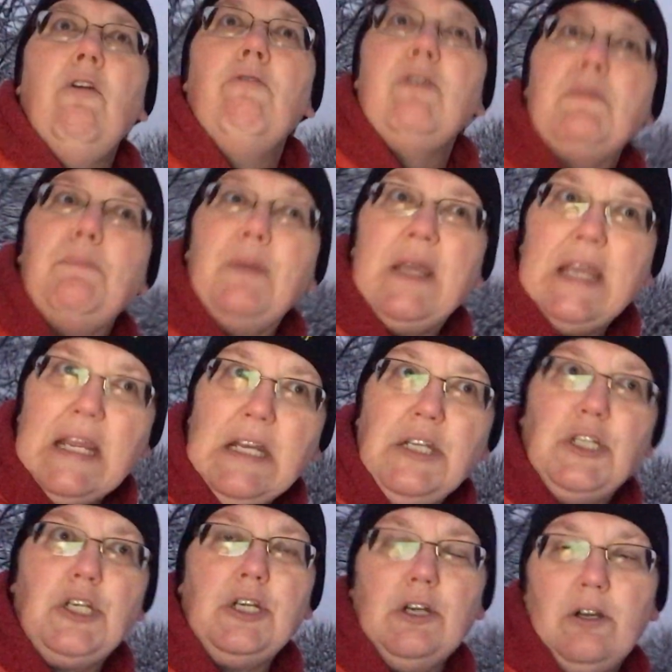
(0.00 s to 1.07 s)

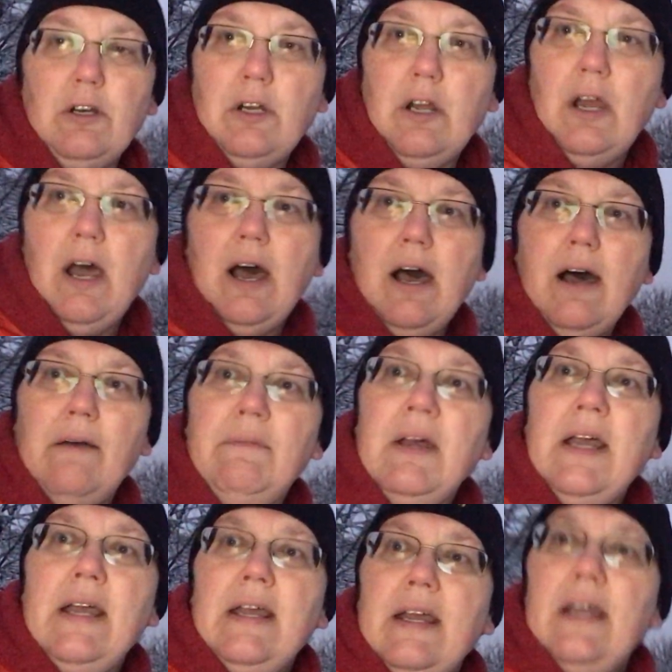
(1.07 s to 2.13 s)
repeat your
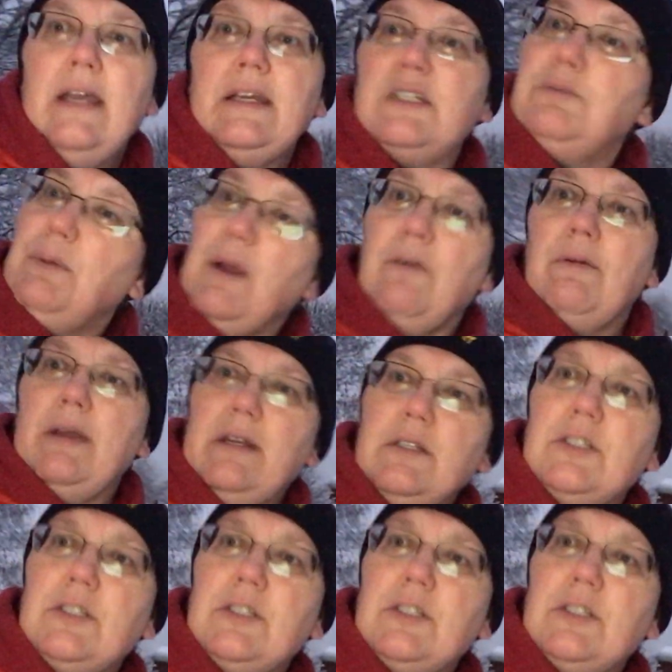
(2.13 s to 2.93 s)
experiment,